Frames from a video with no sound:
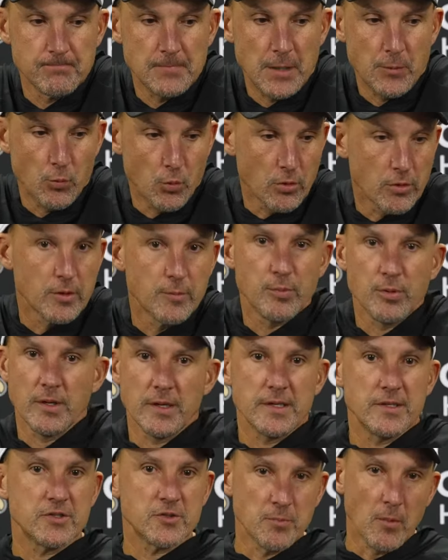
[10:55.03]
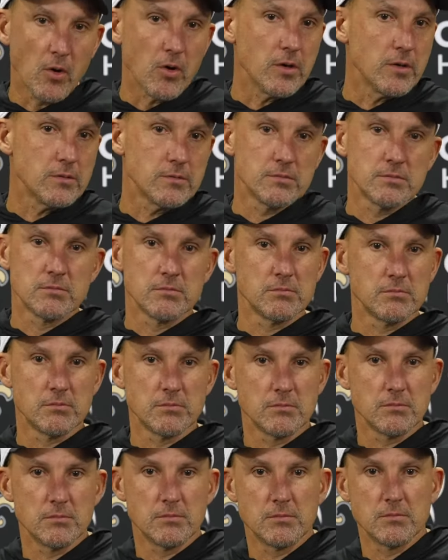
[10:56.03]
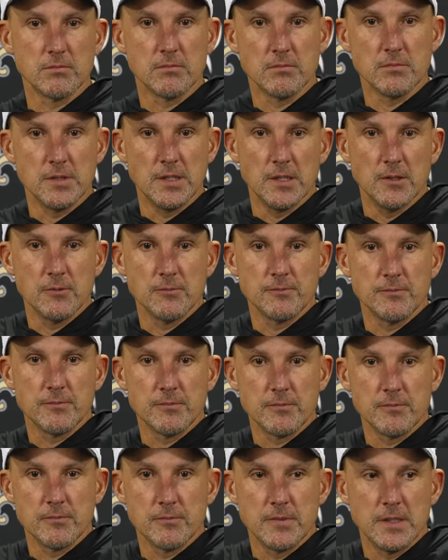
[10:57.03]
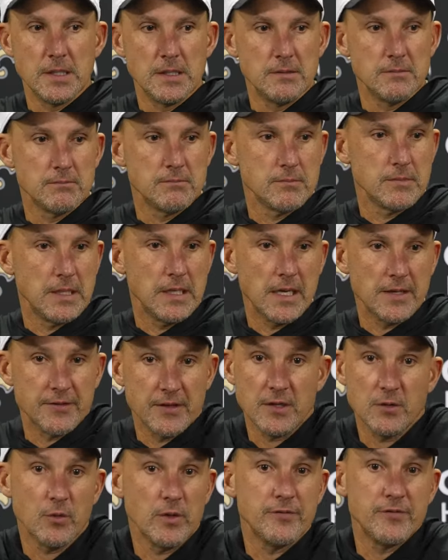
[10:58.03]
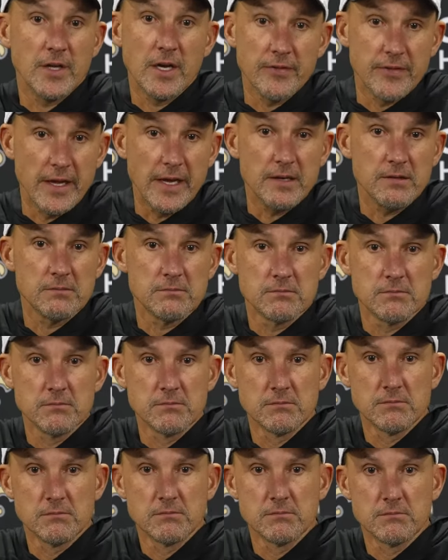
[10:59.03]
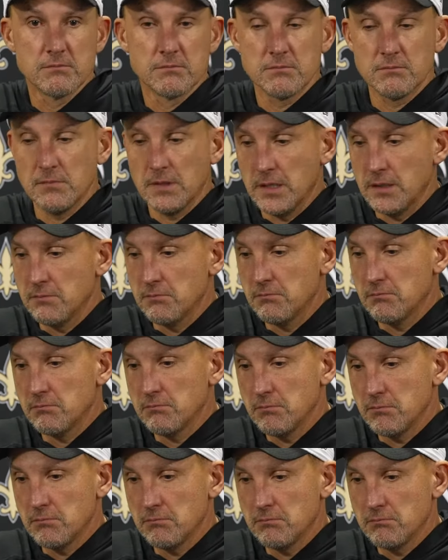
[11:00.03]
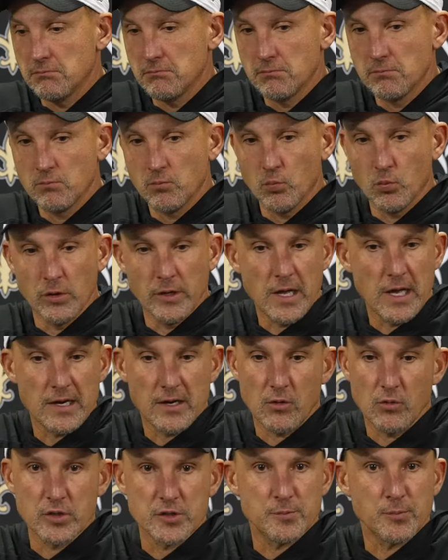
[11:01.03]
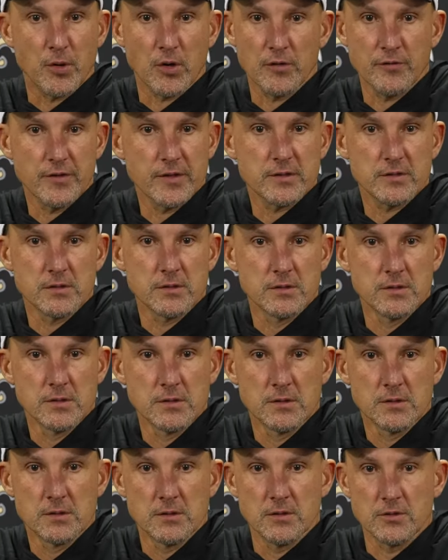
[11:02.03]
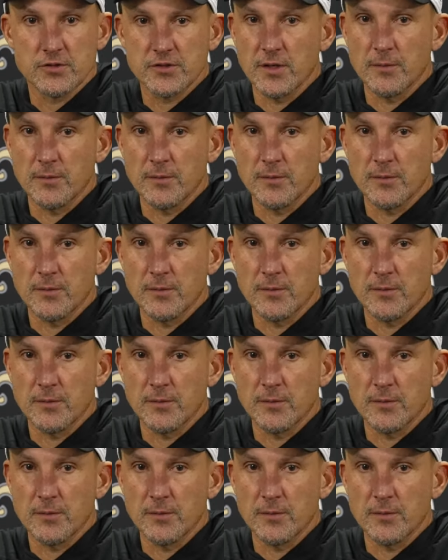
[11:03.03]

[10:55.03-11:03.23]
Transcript: and we're going to play smart, you know, and, and I think we've done that. And we're not always perfect. There's